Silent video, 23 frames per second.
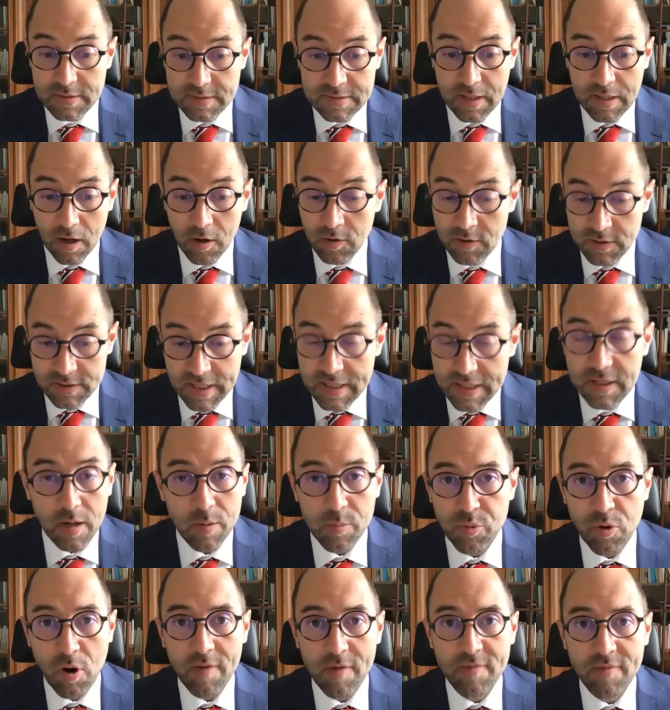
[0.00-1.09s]
on data
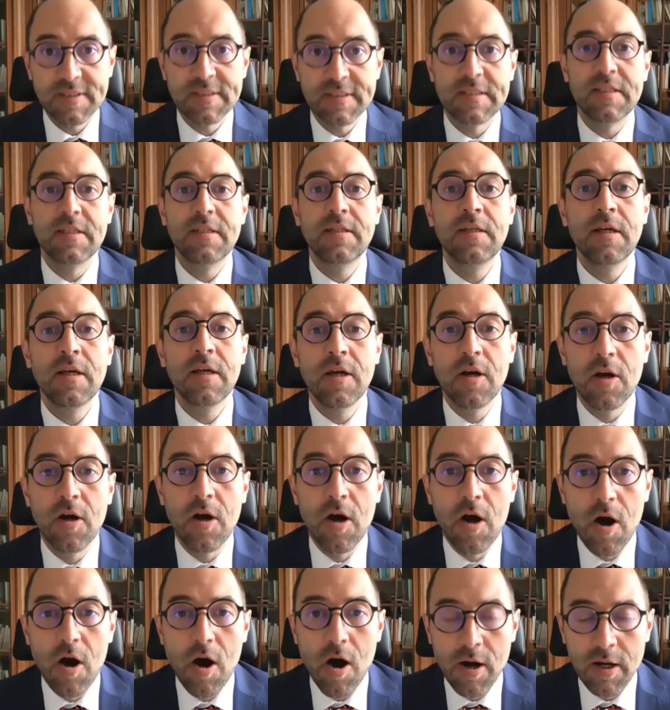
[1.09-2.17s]
privacy,
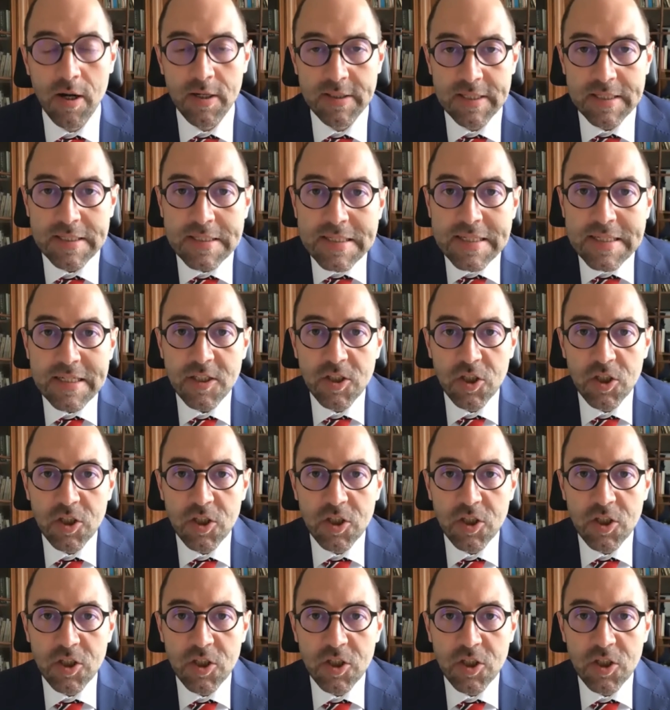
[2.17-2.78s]
on the need